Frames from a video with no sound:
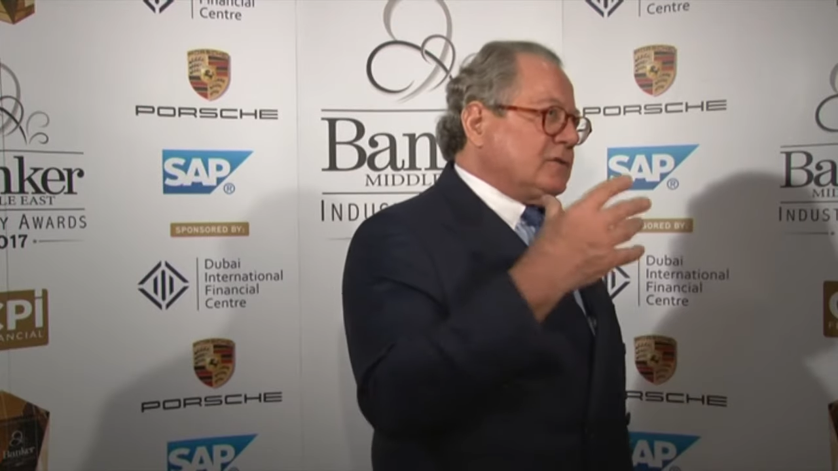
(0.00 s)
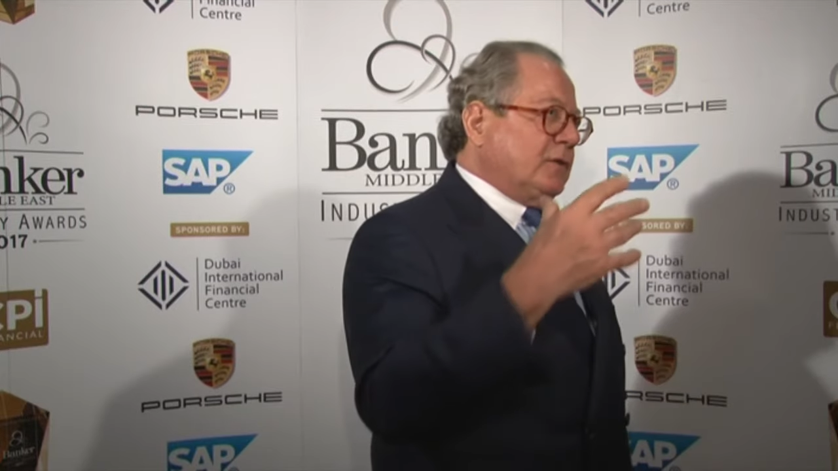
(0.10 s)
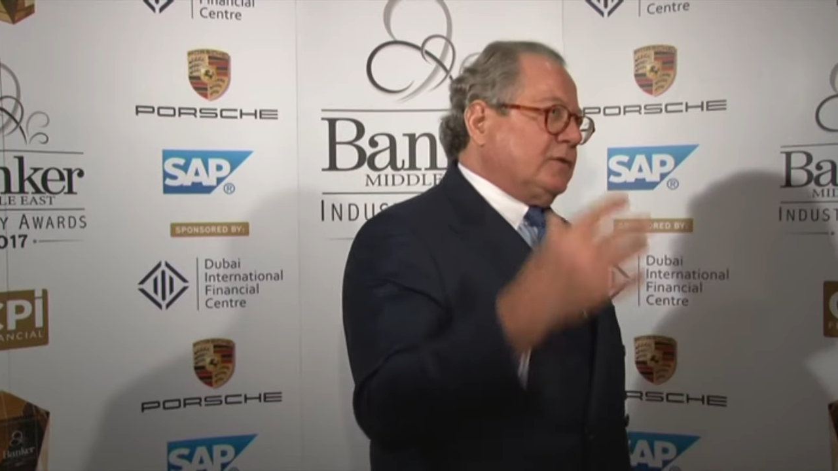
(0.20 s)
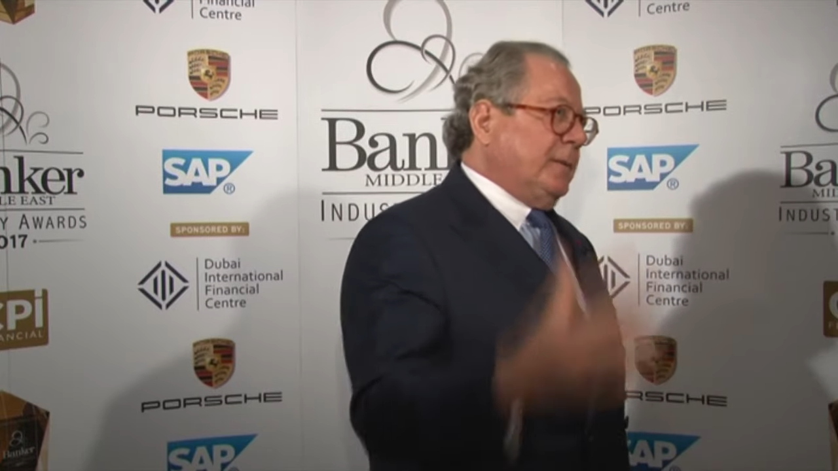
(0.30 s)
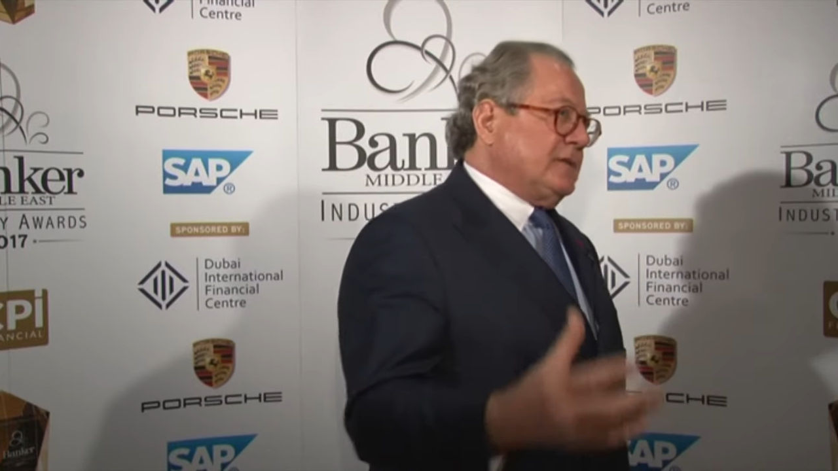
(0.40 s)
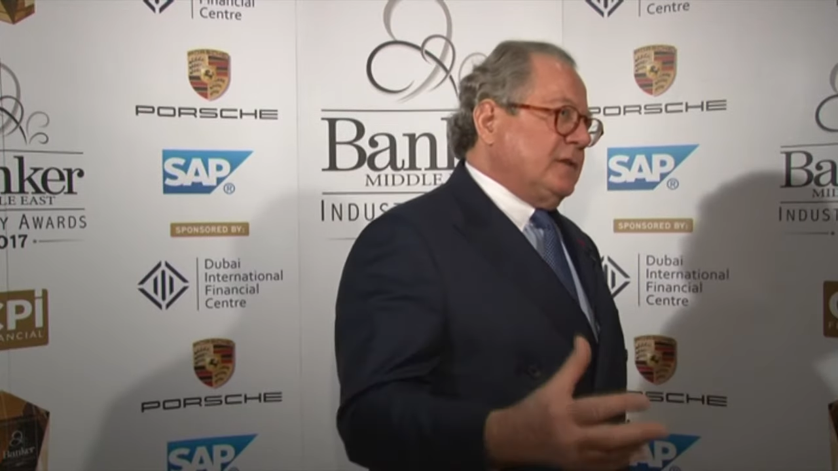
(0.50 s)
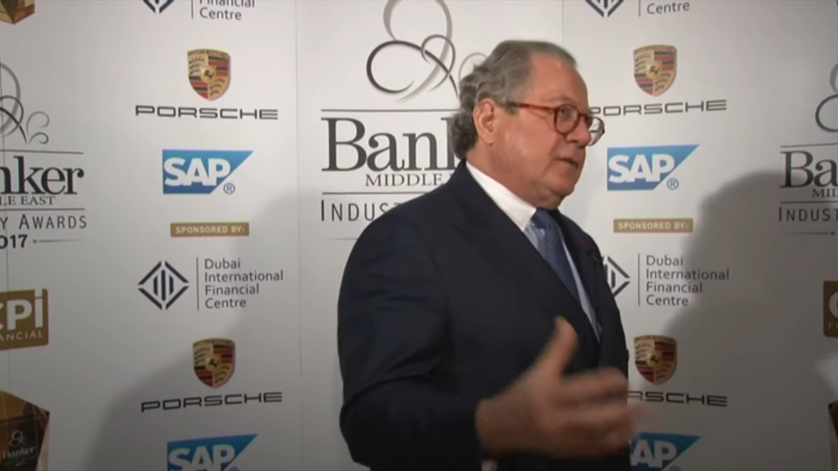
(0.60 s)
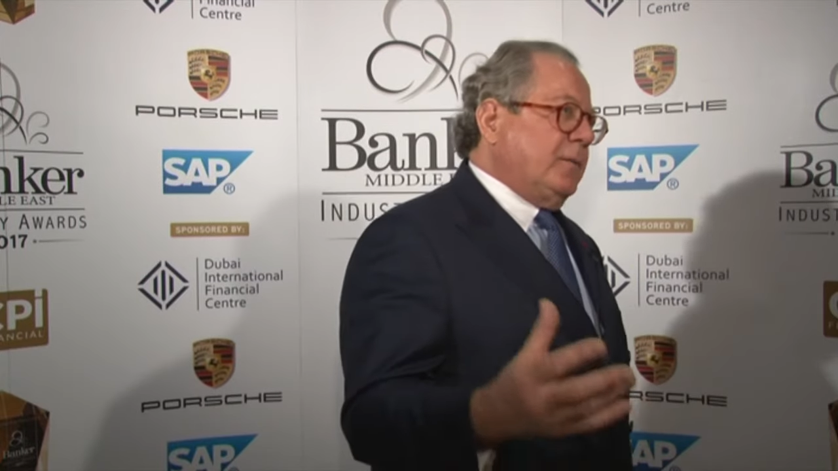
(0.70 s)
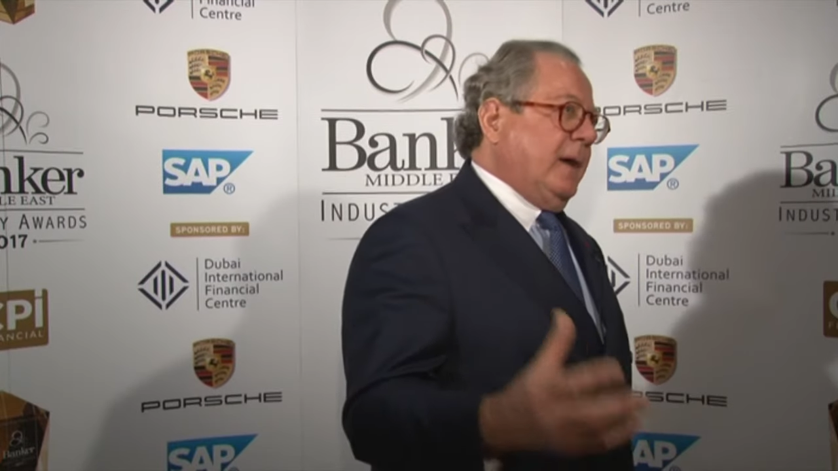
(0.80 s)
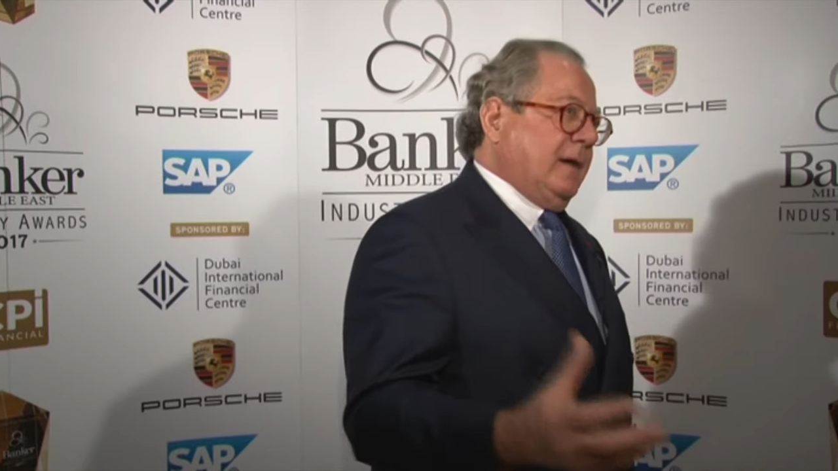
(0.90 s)
transformation of
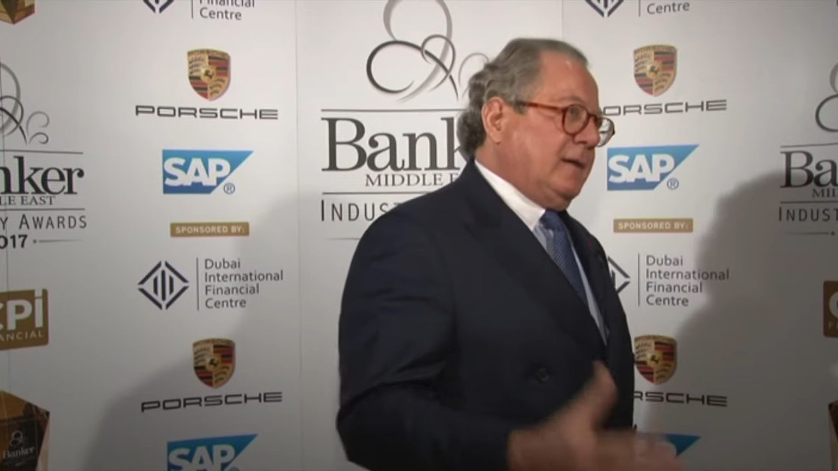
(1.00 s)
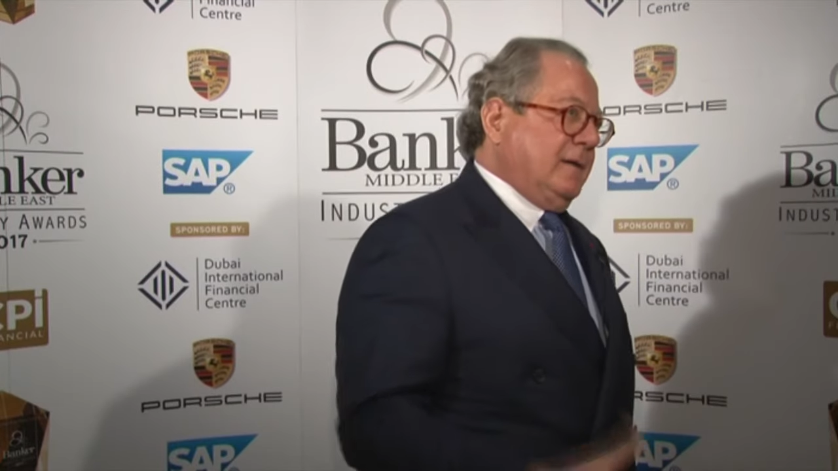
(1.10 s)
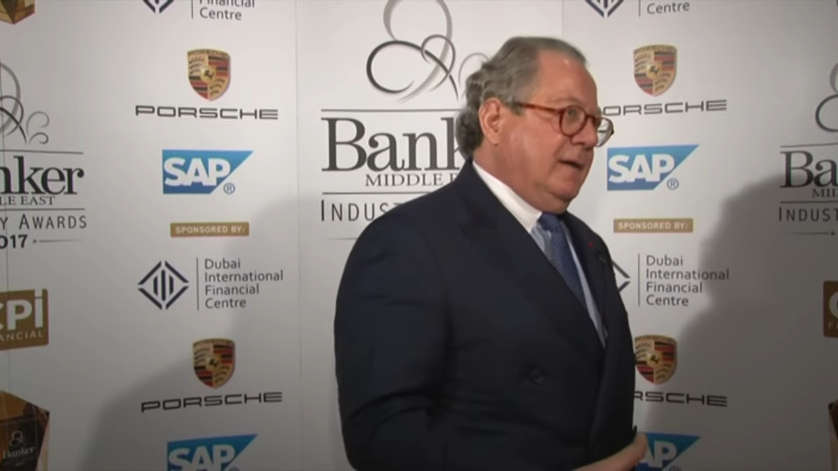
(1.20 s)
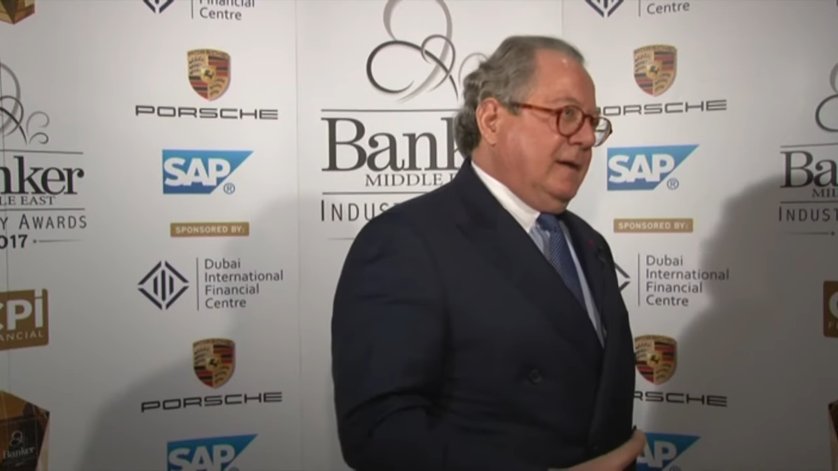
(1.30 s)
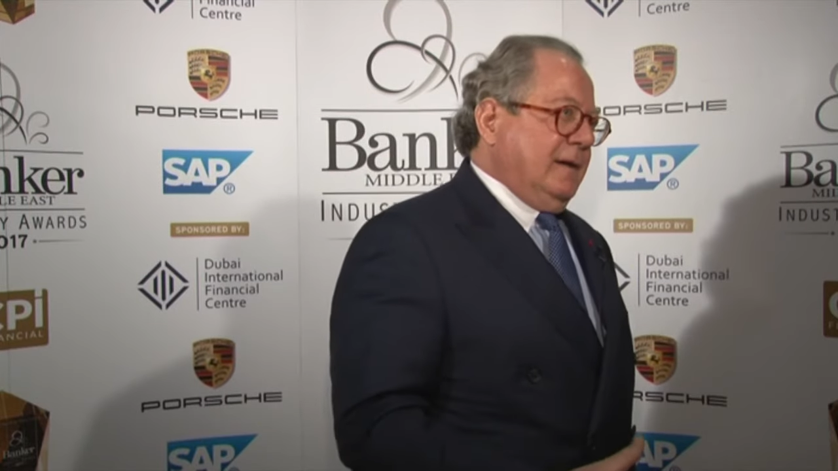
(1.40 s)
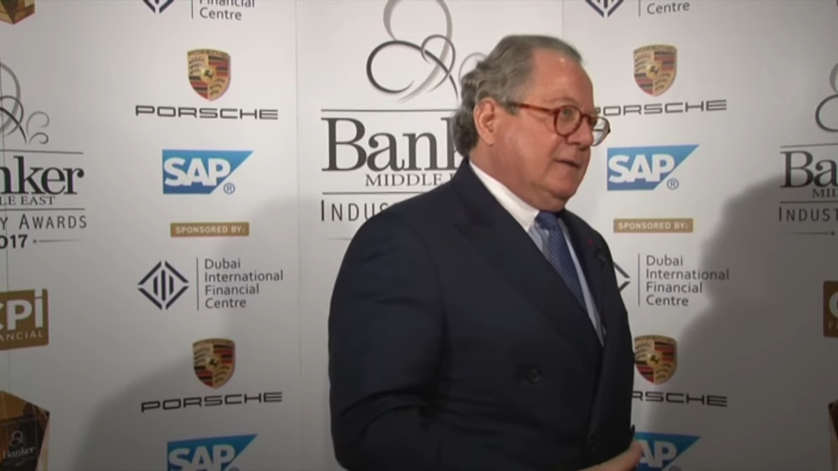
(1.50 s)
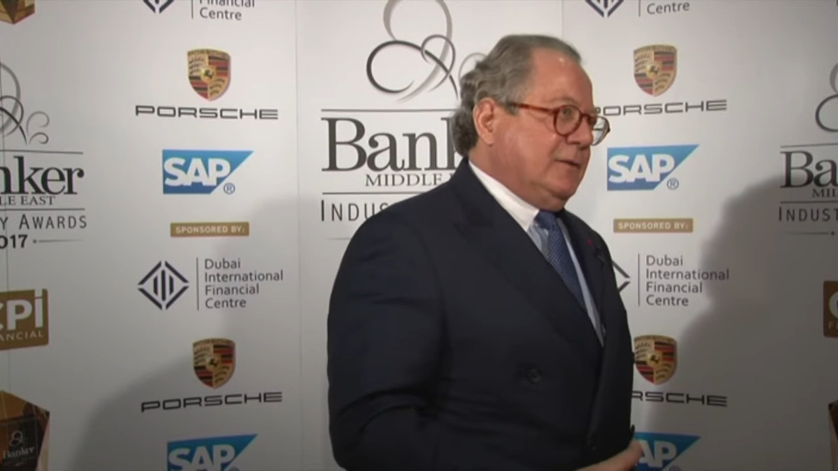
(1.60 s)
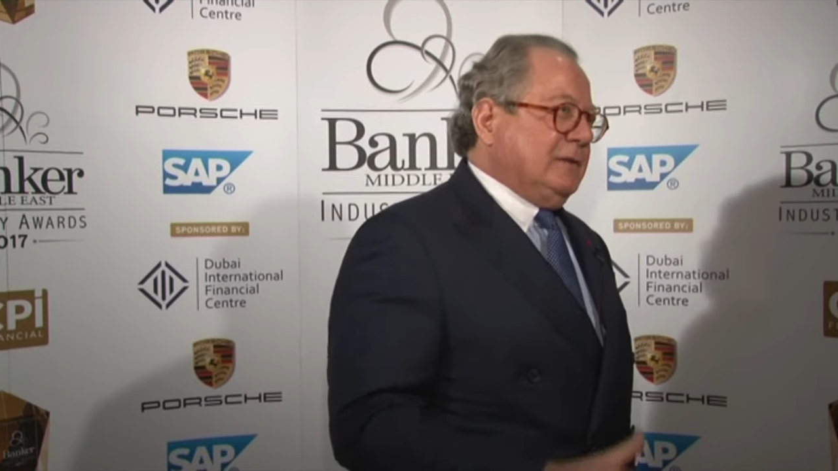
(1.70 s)
the bank. So